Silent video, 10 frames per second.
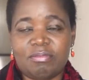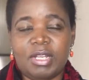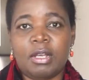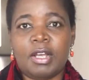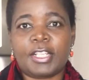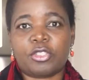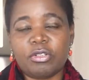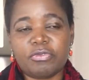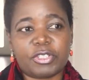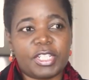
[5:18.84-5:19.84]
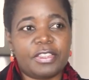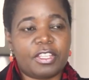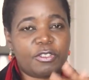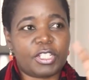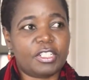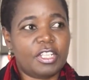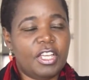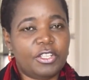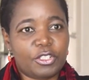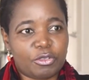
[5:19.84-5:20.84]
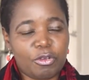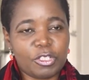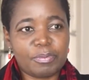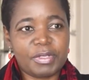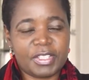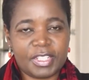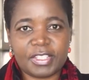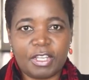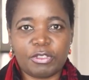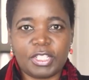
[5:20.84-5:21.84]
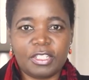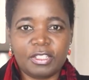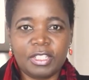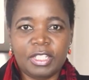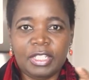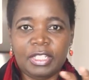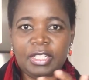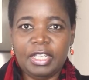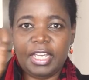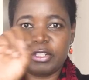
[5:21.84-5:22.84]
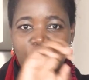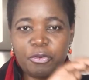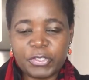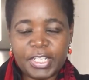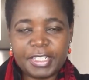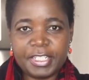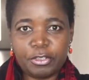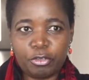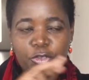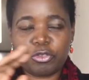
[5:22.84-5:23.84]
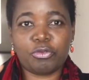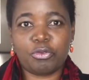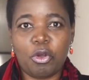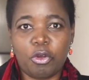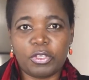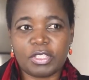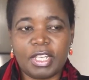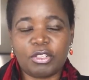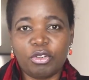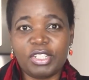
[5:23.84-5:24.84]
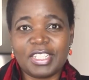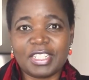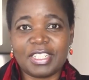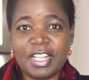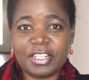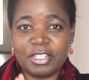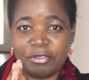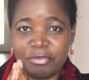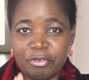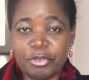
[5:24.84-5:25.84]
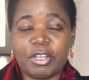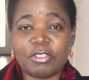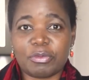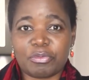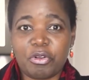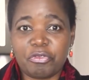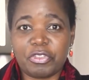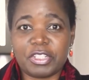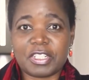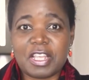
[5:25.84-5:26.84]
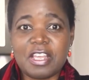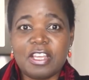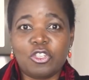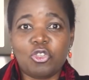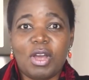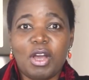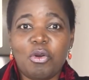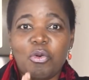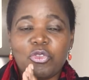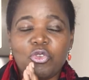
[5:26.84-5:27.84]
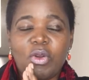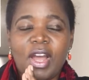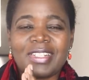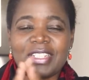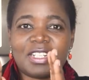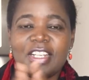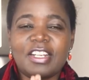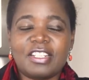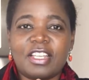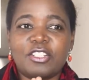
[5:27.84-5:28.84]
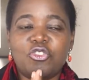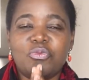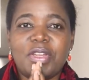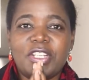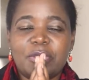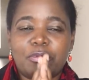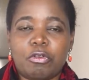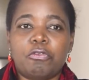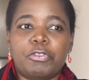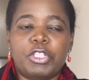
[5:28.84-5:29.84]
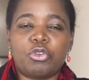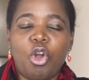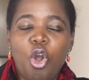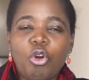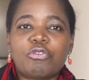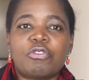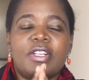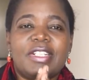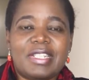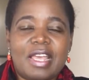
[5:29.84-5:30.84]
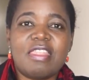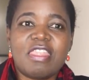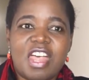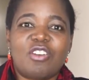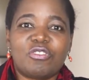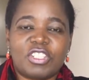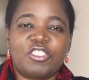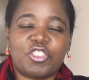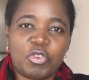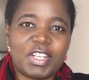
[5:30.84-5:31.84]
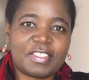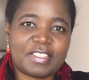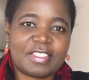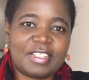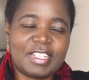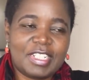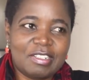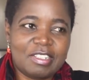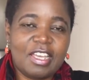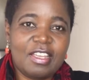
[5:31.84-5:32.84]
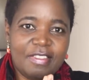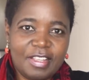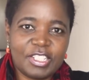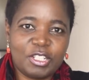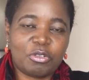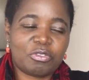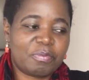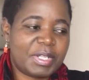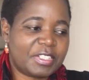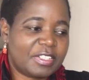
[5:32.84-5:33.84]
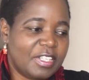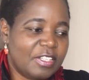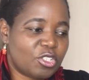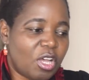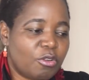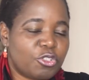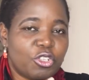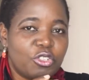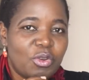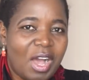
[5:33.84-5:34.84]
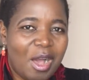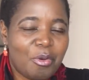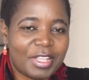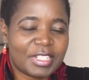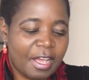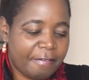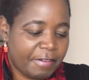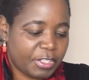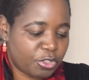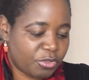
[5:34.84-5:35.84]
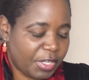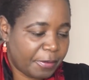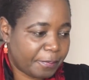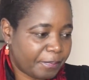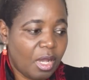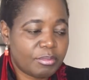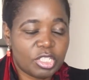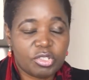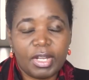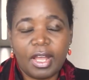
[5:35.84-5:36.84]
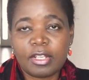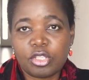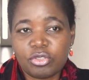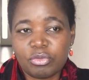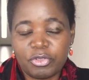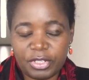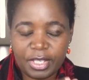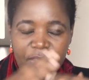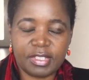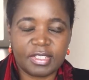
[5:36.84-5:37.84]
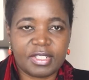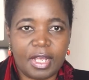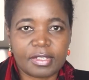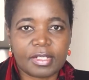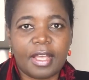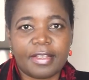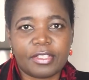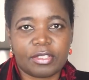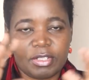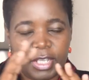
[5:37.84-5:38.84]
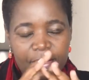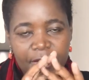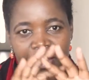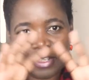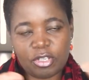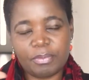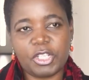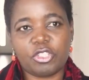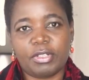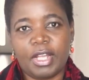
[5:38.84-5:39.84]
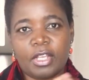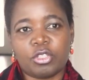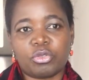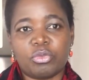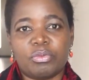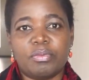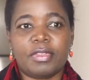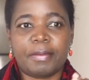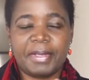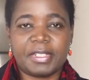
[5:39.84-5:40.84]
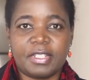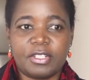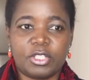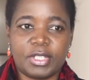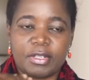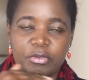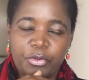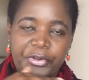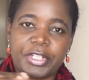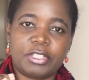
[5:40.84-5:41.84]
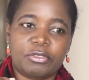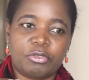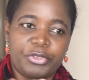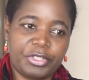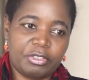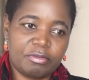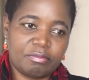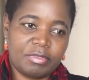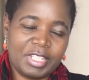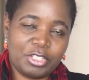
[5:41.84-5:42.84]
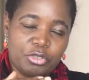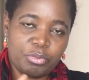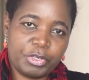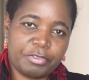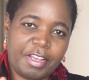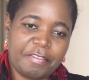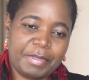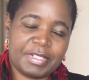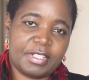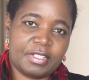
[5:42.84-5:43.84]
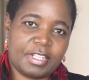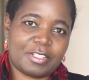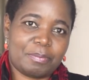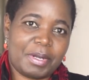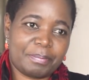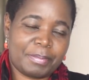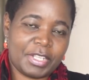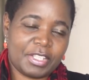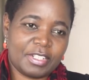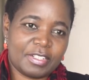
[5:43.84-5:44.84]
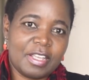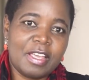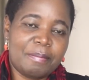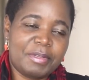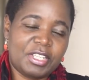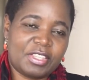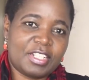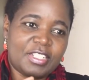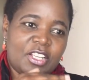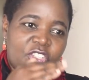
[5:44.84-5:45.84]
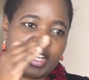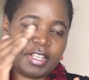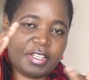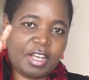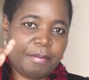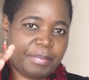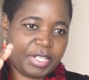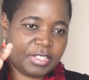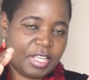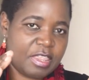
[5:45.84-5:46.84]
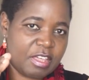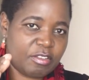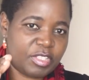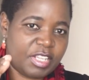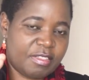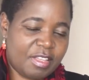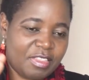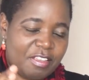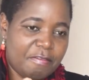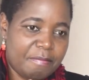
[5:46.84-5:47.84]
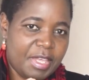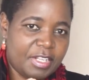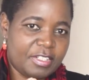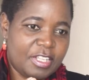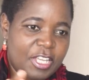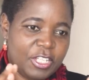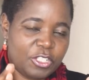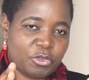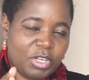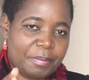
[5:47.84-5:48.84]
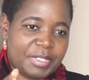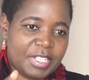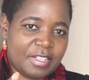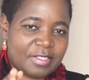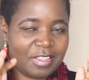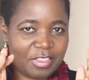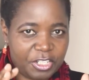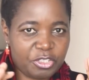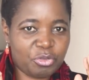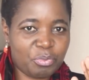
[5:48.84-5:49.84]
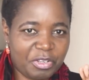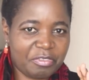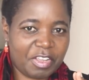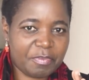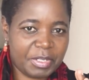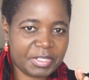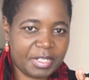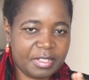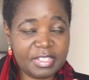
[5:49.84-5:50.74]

I sold for 10,000, it cost me 6,000, and offsetting those two costs and only declaring 4,000 profit, you are declaring that you made a profit of $10,000. Okay, that's a lot of money. So I'll show you how that affects you now. I'm just gonna assume, okay, this is tax, guys. Okay, so I'm just gonna assume the person is like already on the 32.5% tax bracket, meaning that extra income, that 10,000 that they've made, is gonna be taxed at 32.5%.